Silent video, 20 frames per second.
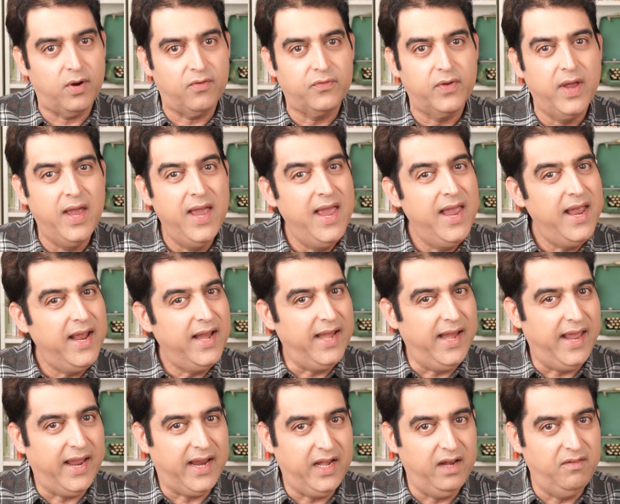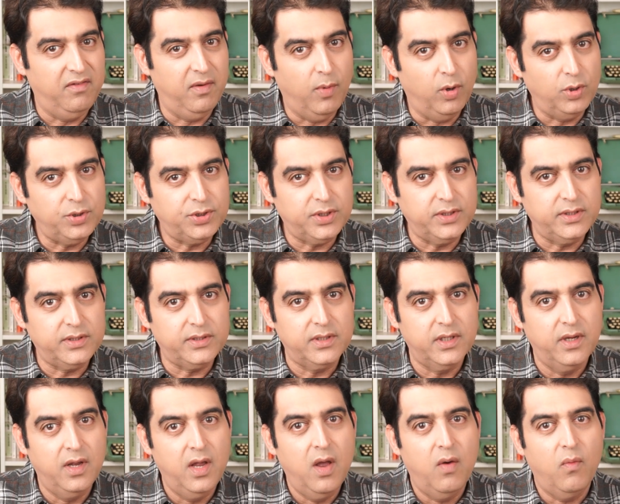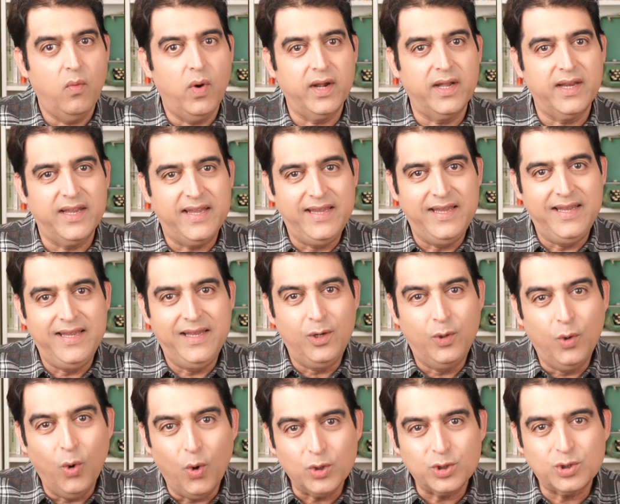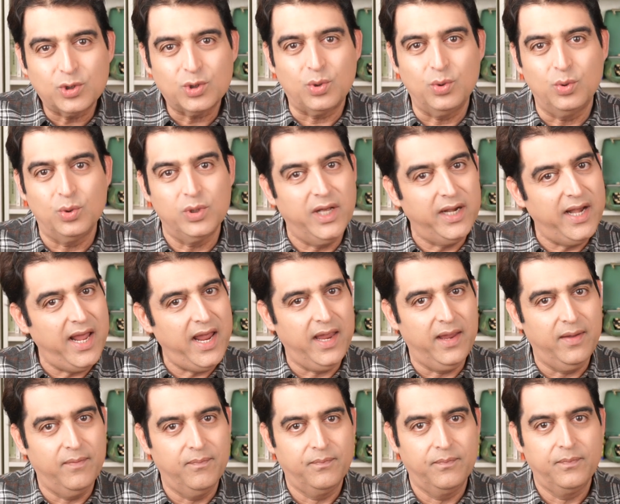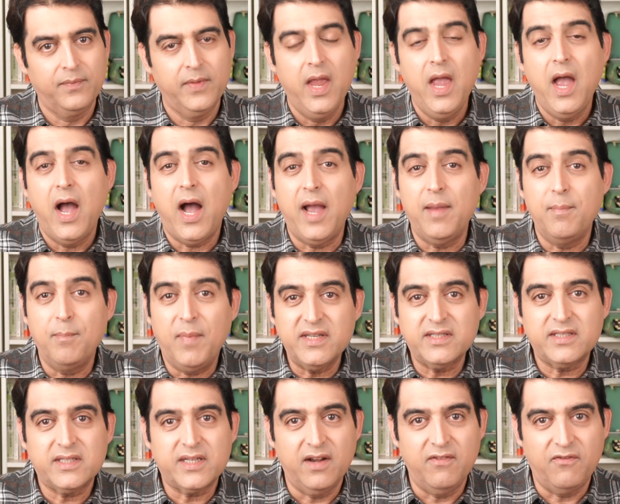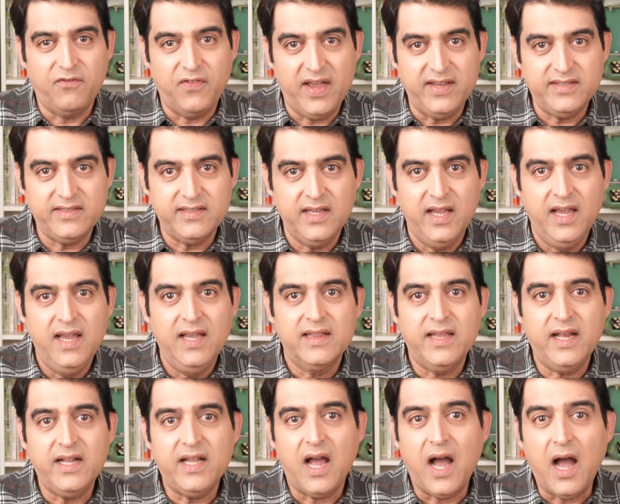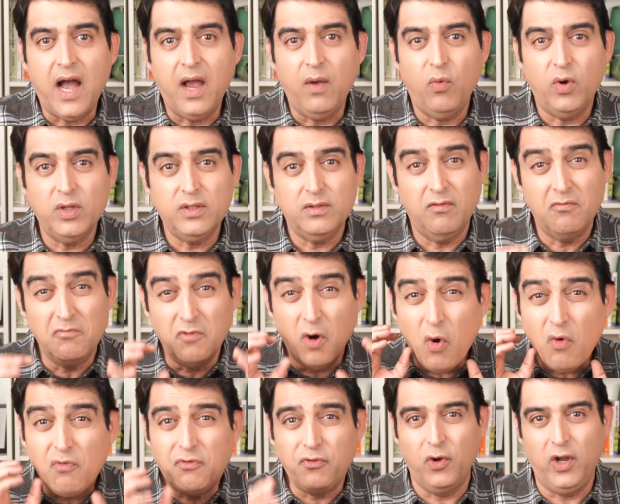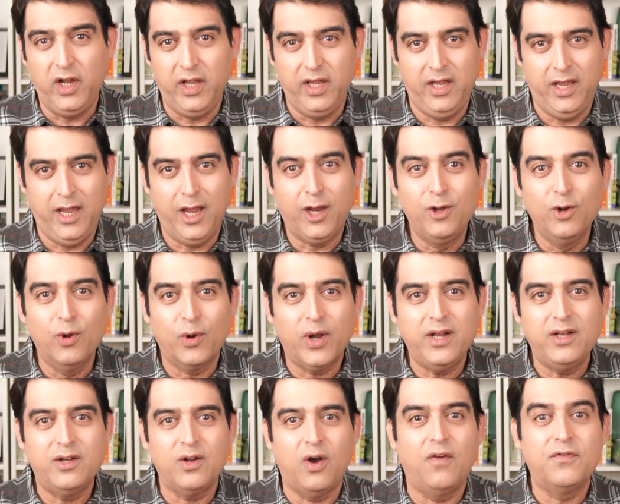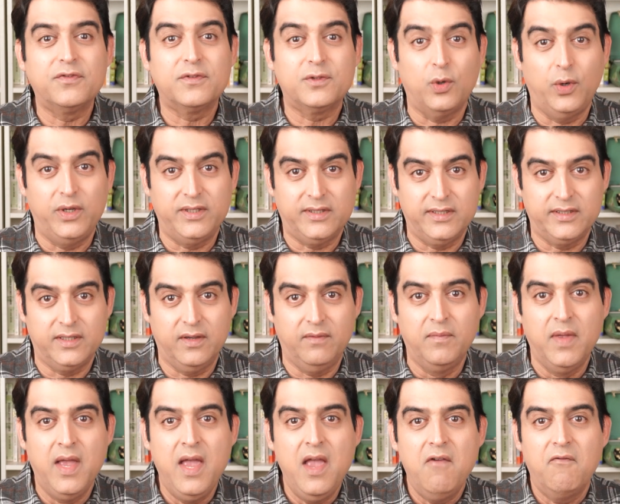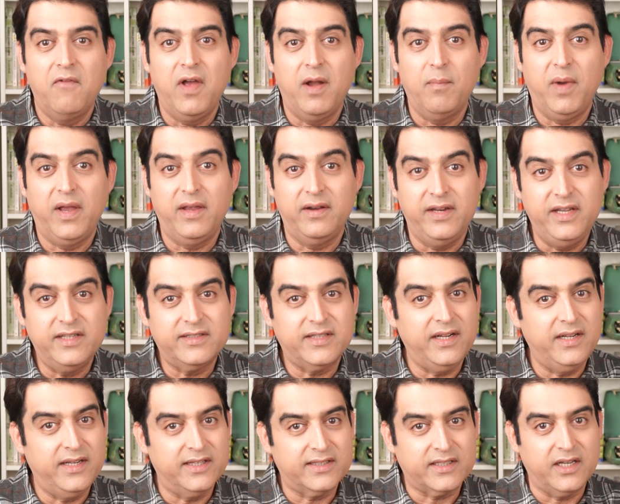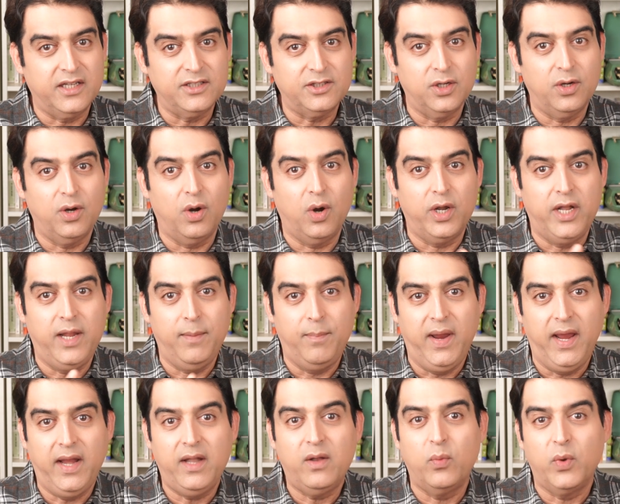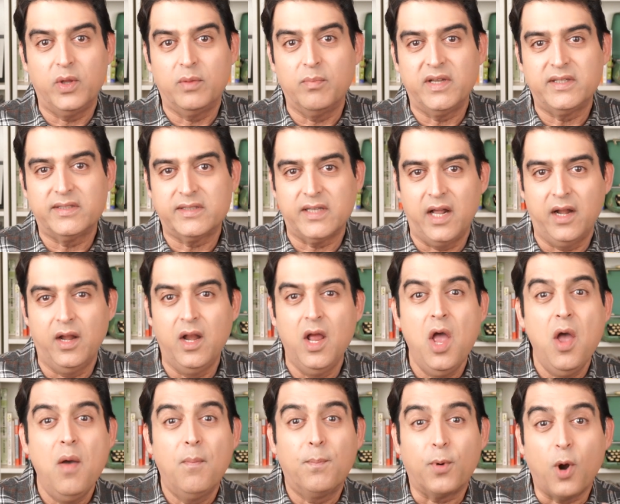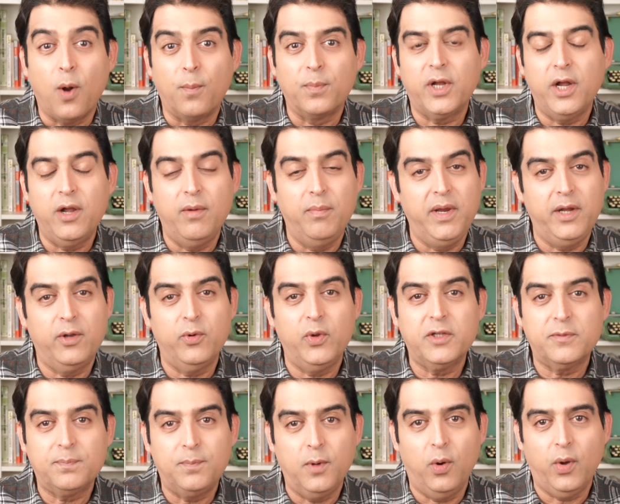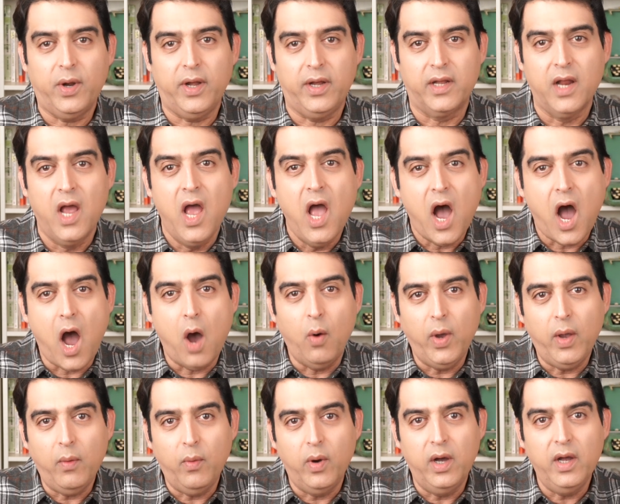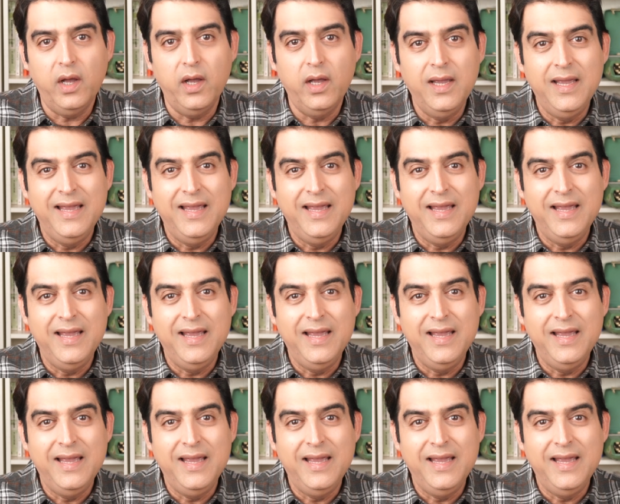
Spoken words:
of negative emotions one goes through the day. I must confess that I was woefully ignorant of Stoicism when my recent discussion or debate with my son prompted me to explore it. However,